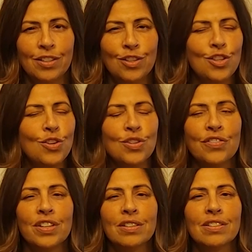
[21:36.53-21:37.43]
to the
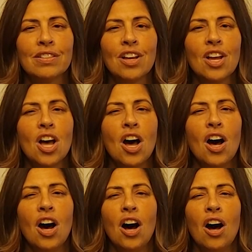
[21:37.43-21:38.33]
universe
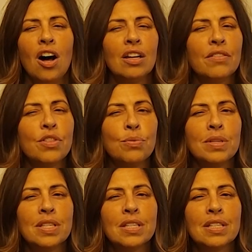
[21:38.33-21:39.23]
all of the
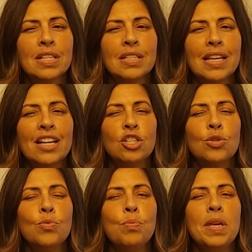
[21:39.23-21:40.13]
resistance, and
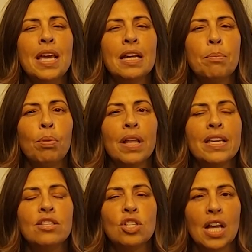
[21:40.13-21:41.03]
to be at a
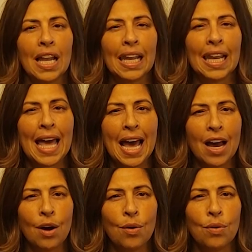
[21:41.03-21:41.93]
place to
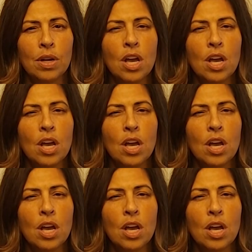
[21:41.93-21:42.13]
allow,